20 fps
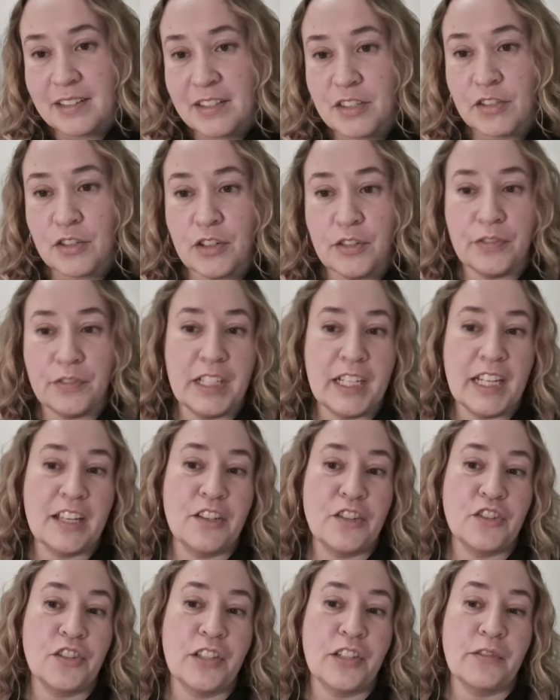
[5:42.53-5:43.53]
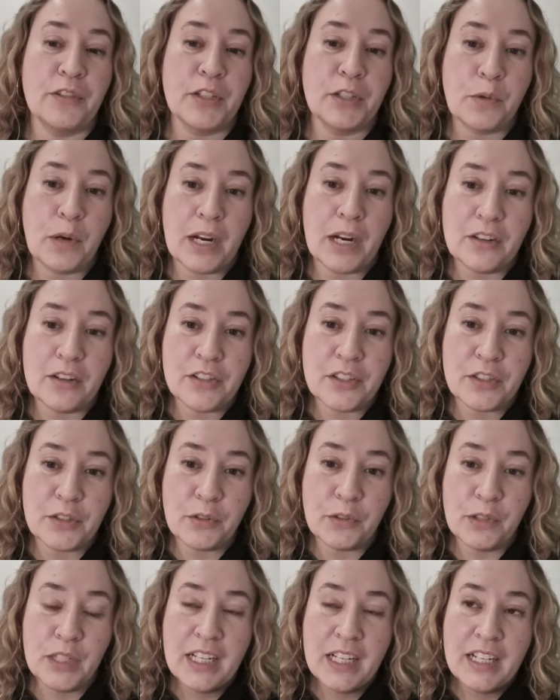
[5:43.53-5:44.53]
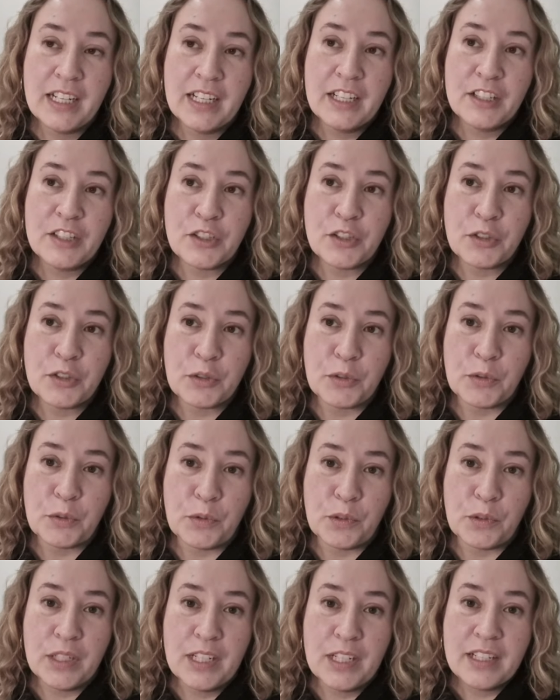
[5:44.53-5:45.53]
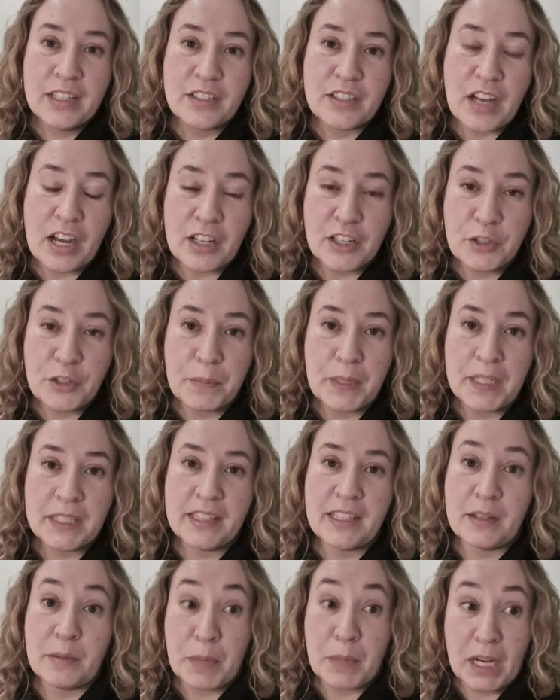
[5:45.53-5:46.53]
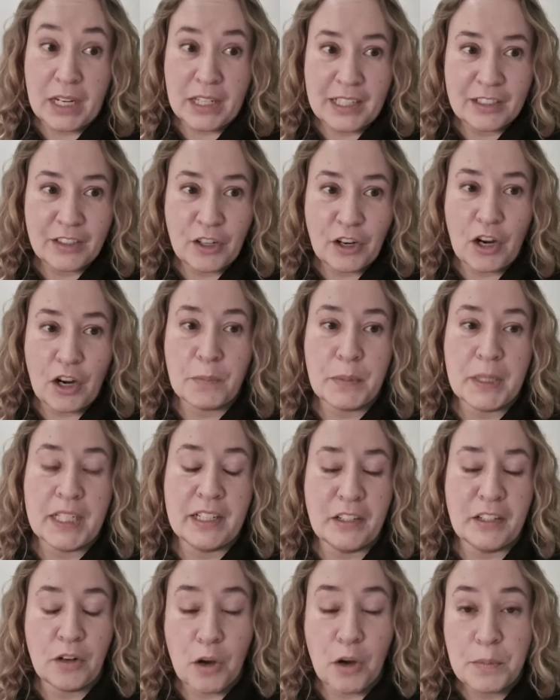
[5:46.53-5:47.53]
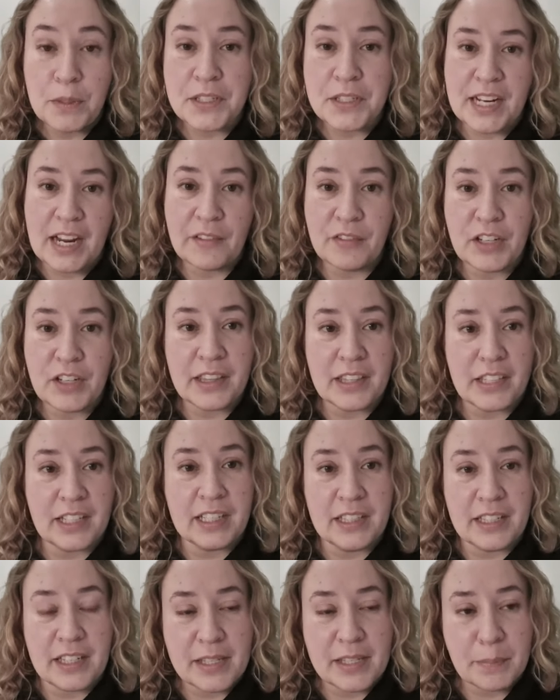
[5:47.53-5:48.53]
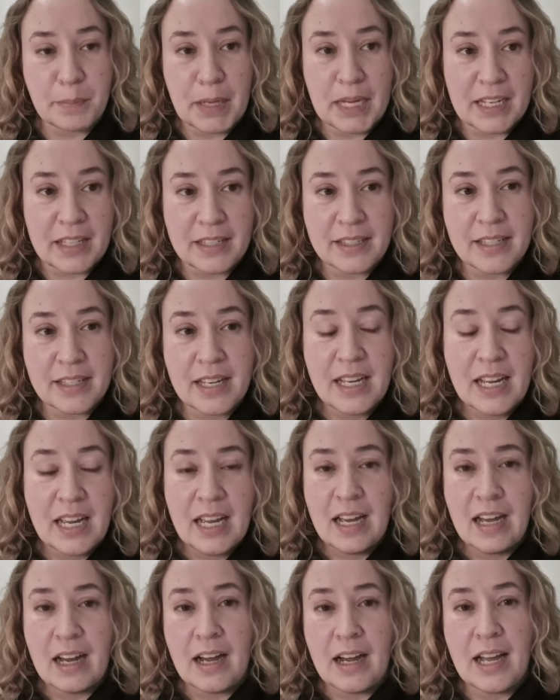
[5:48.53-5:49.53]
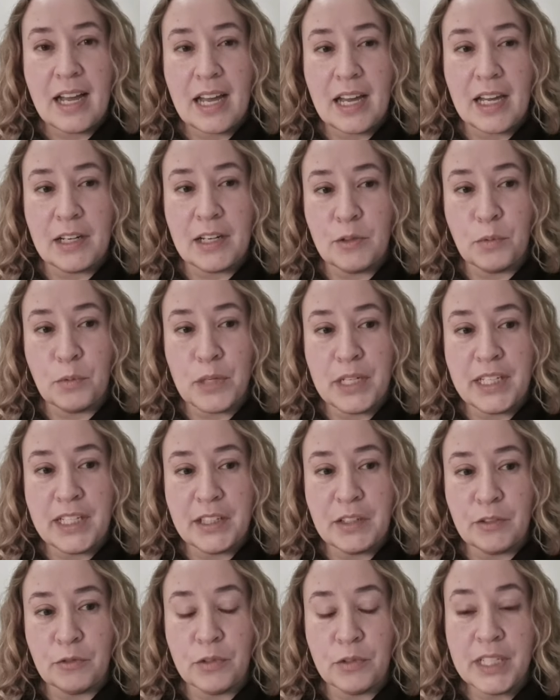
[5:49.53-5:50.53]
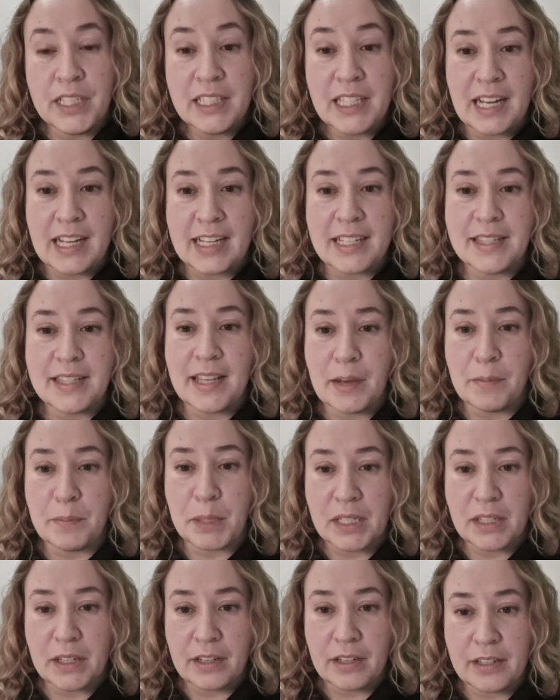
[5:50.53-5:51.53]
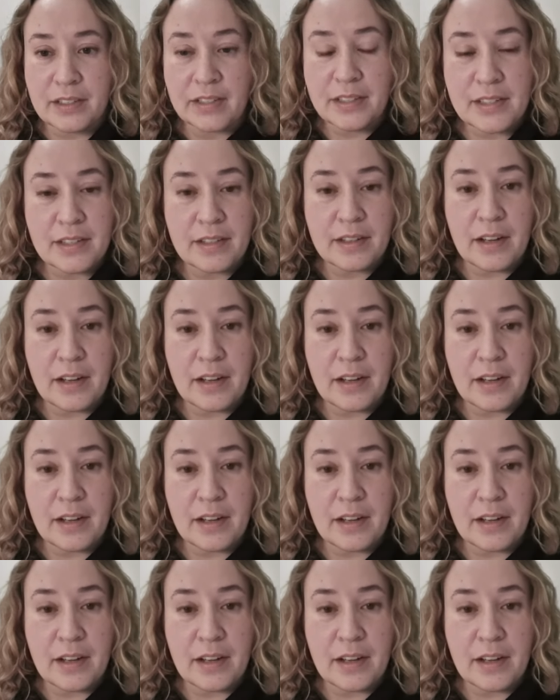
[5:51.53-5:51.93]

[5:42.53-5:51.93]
certification that requires you to document the embodied carbon in almost everything in the space. And we realized that because